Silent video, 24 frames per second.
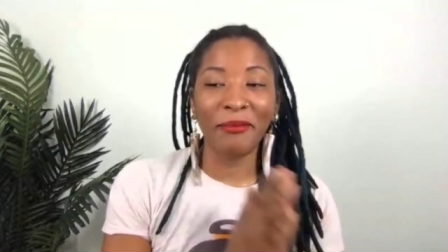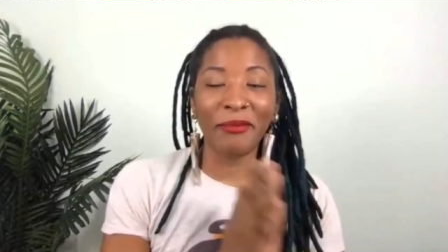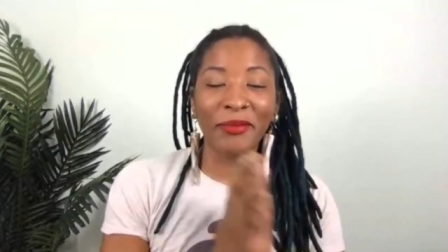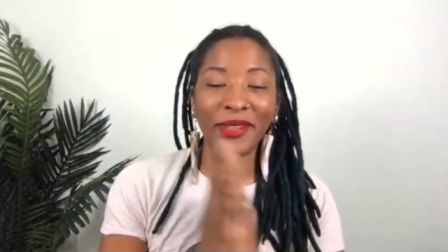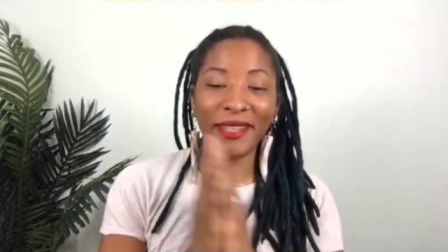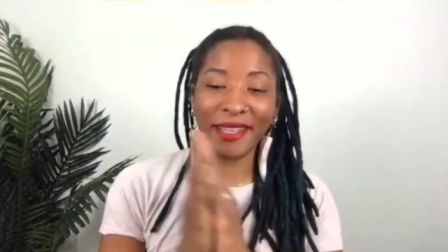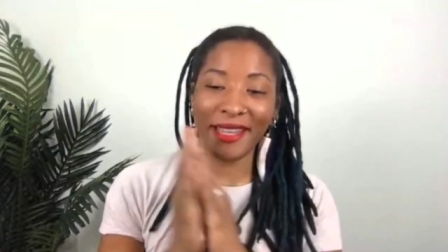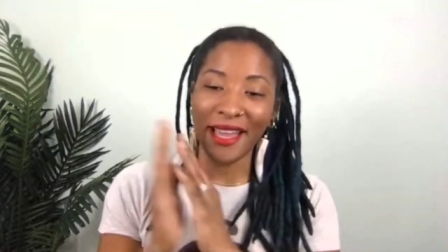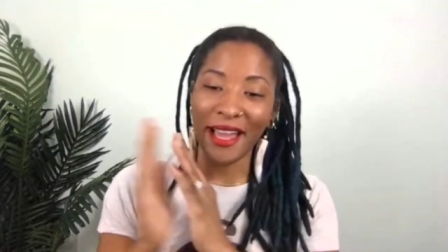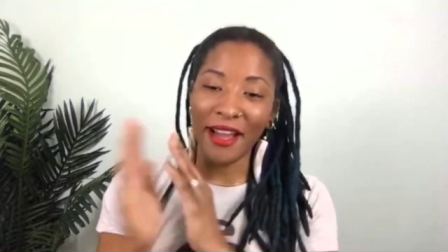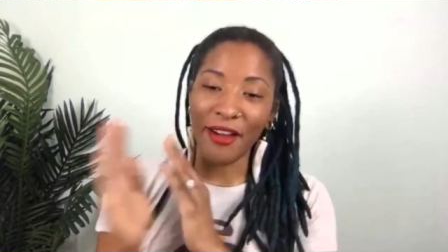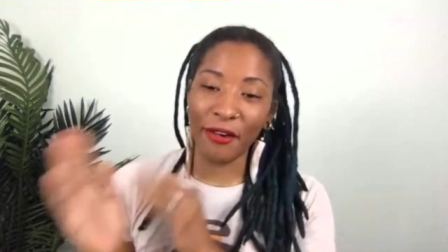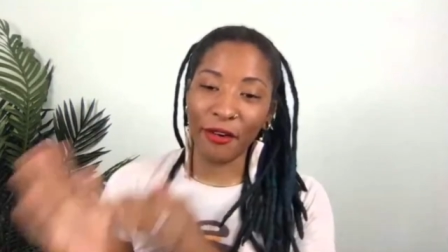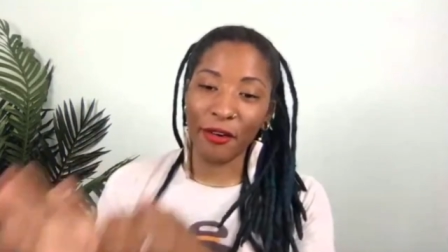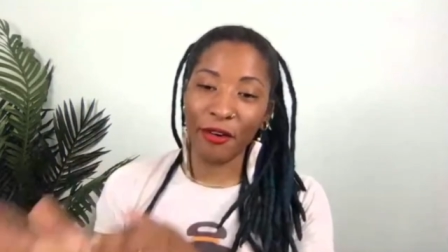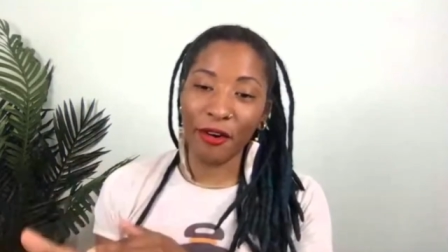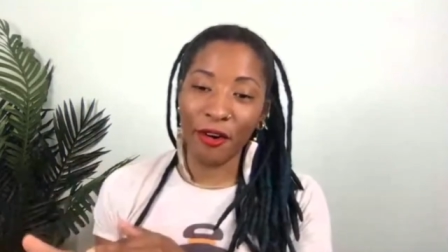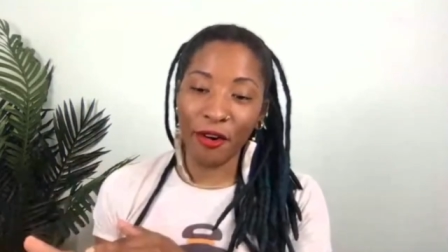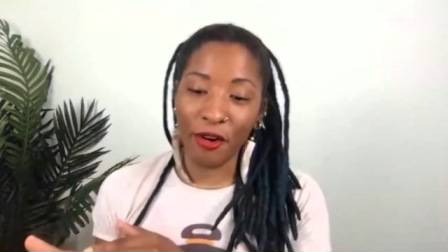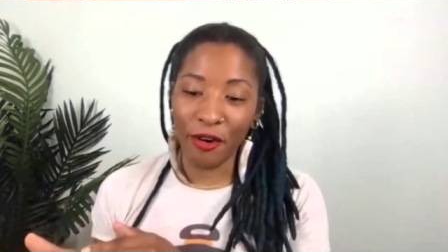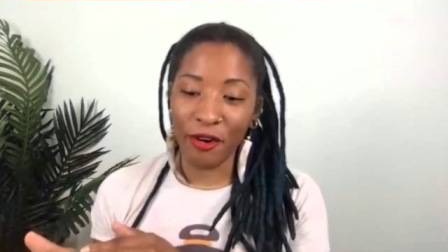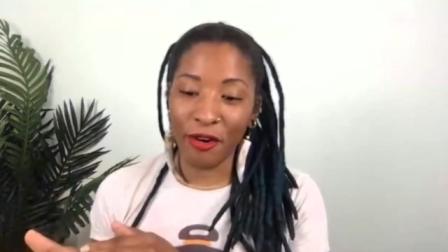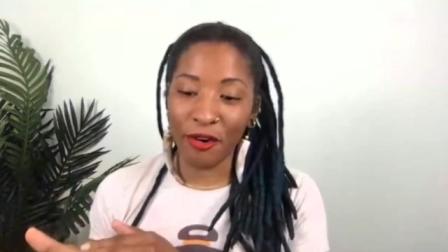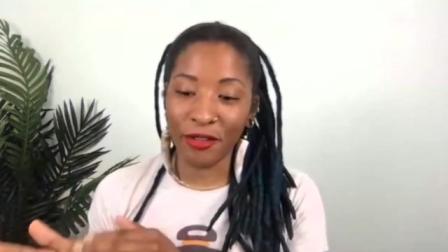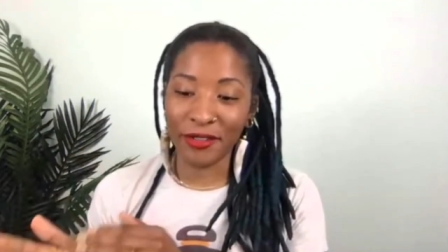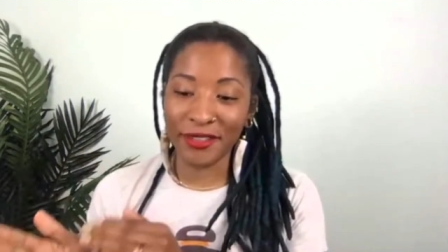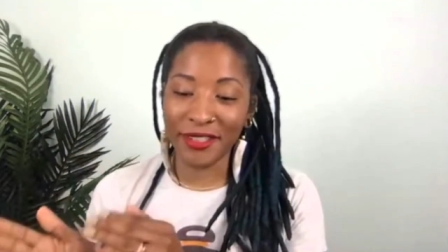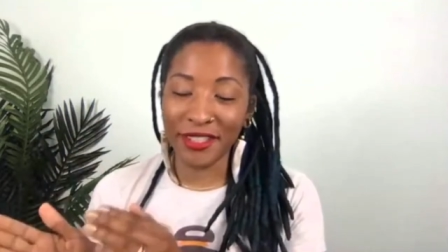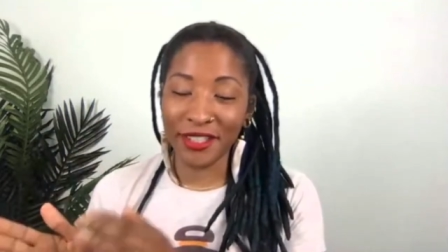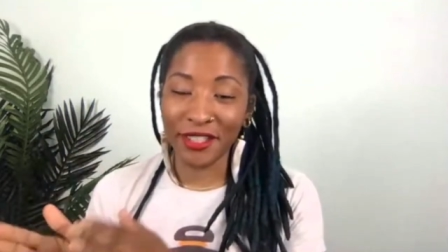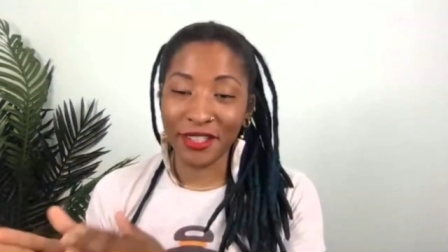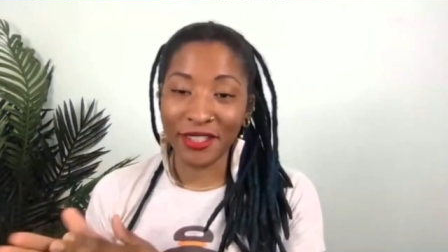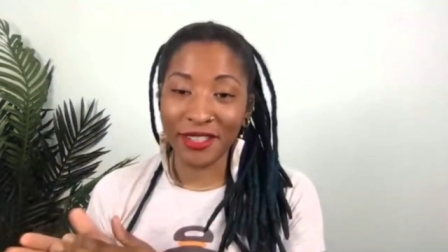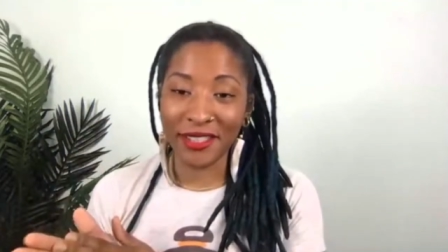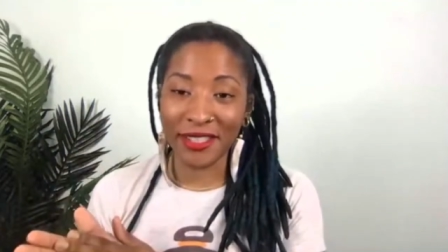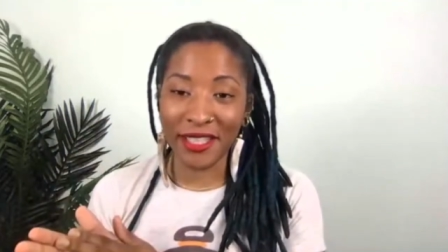Putting alcohol
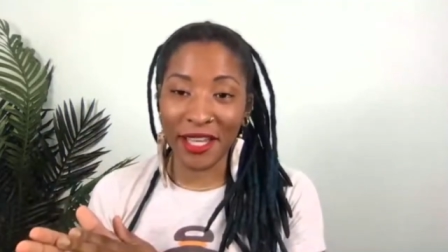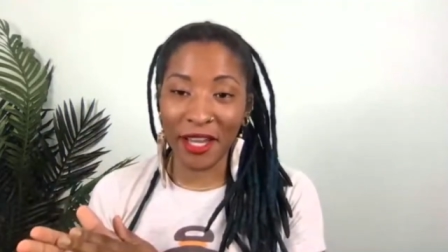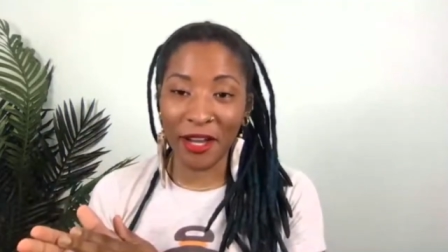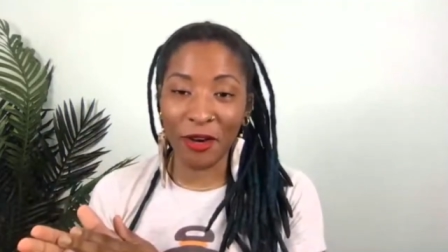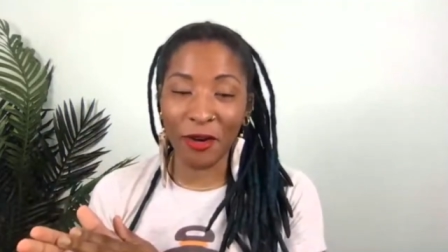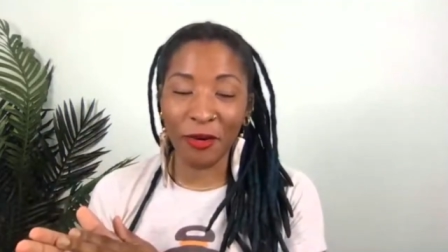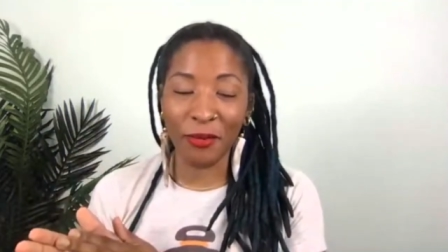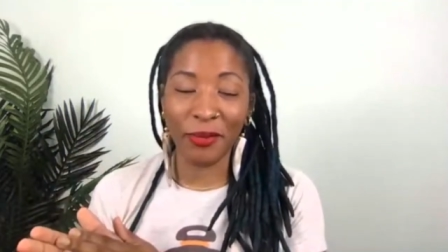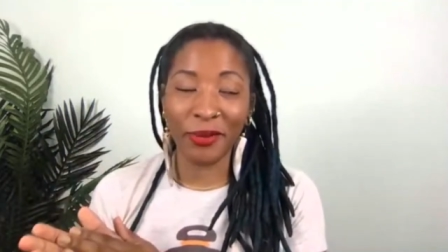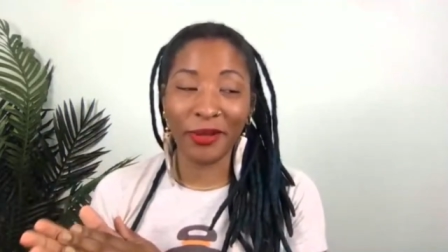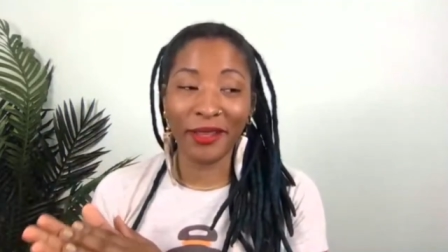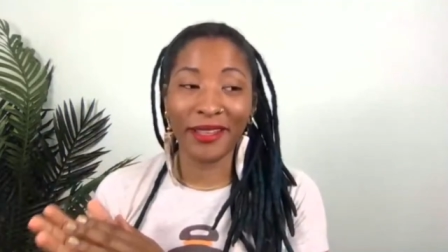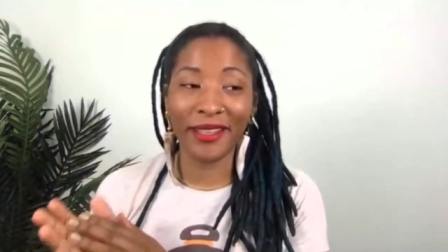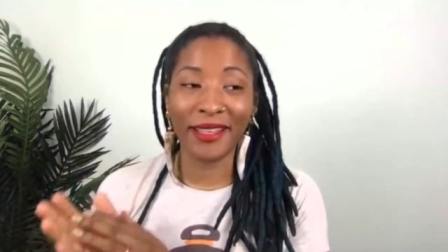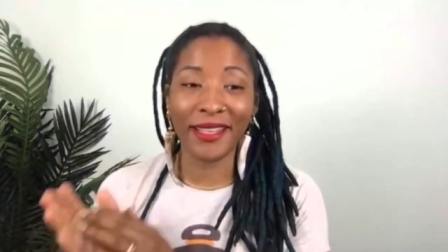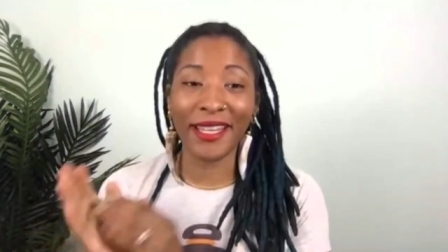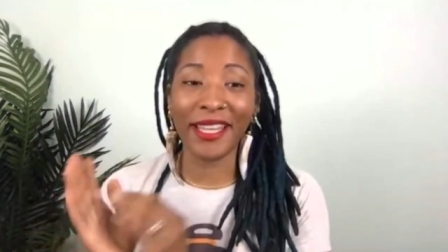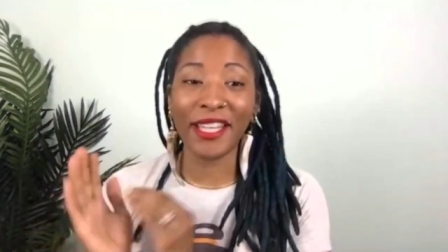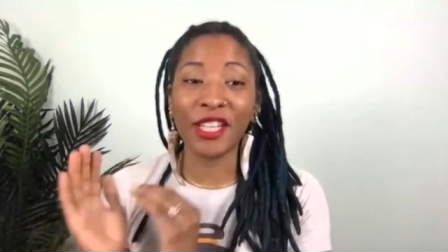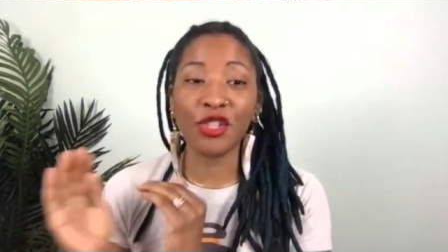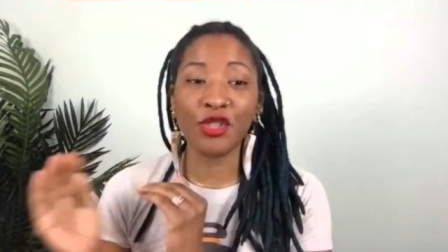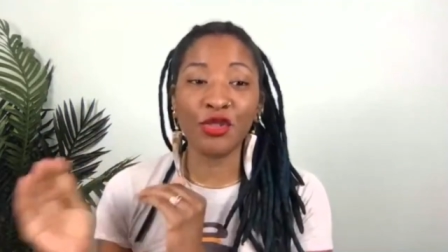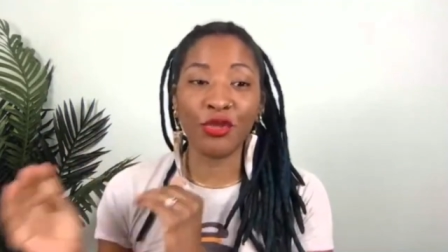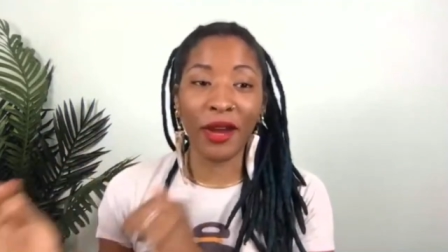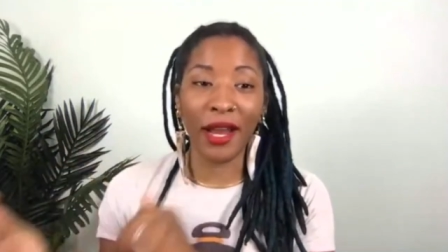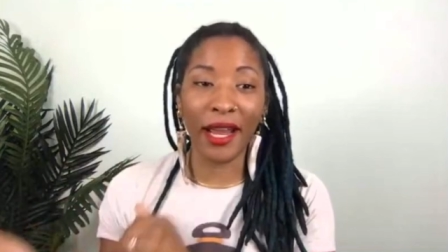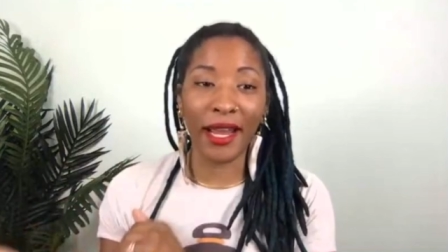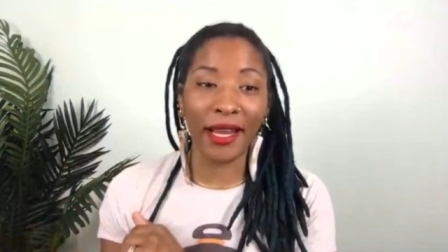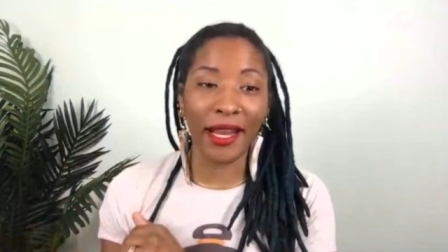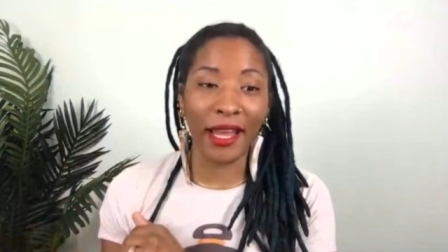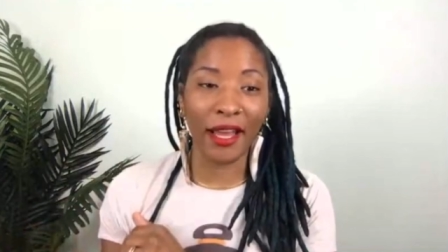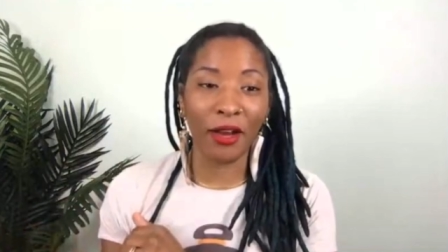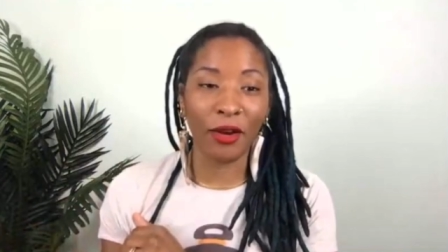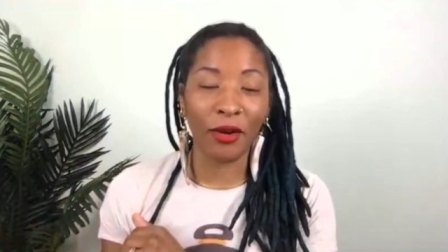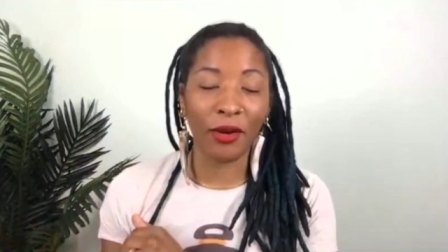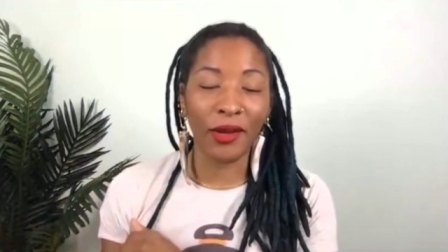to your scalp can dry
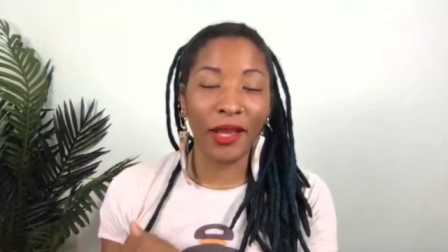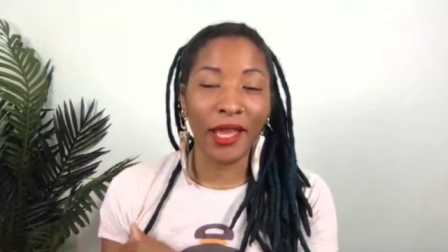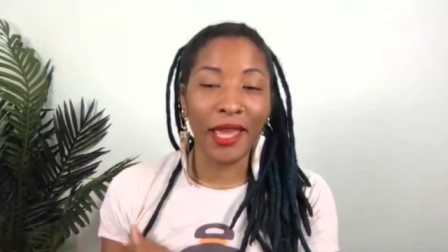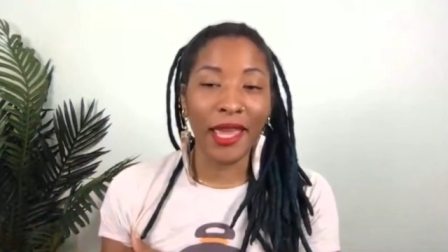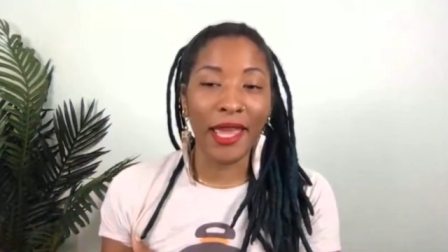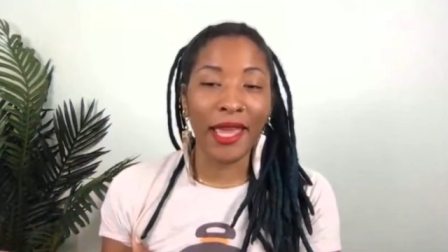it out.